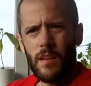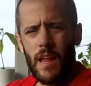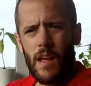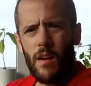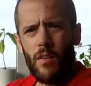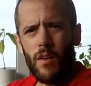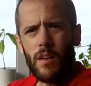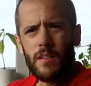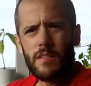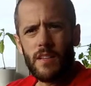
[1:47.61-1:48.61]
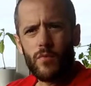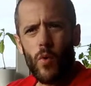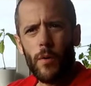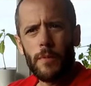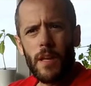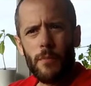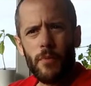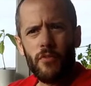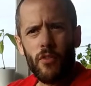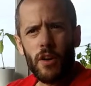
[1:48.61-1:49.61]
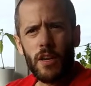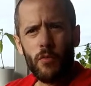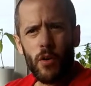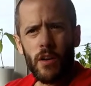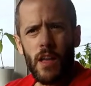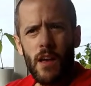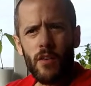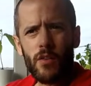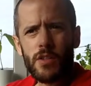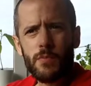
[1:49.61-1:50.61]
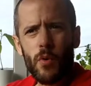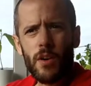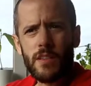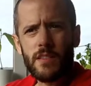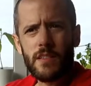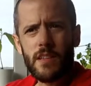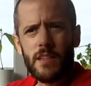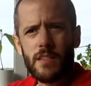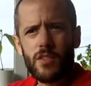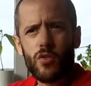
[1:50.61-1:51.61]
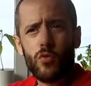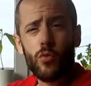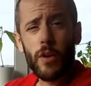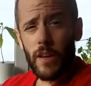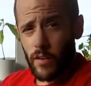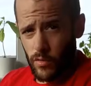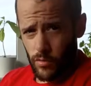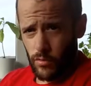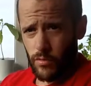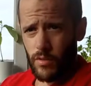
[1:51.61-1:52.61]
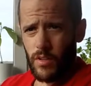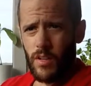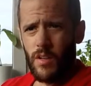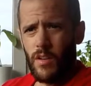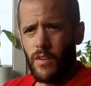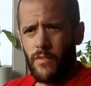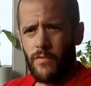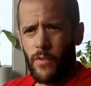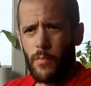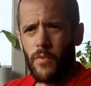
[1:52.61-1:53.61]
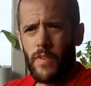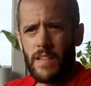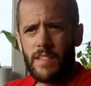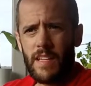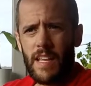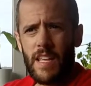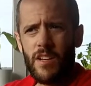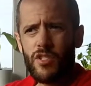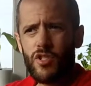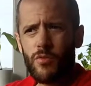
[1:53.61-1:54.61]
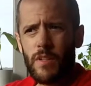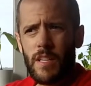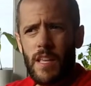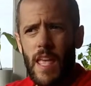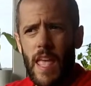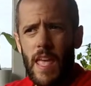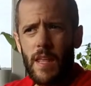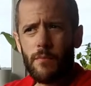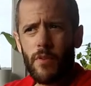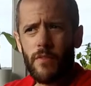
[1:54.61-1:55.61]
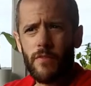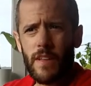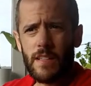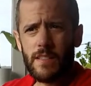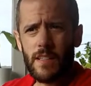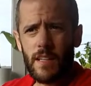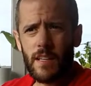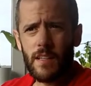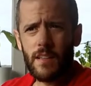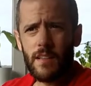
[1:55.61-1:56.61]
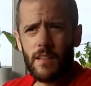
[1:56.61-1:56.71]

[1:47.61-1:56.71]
Now, it says warming up before any workout or sport is critical for preventing injury and prepping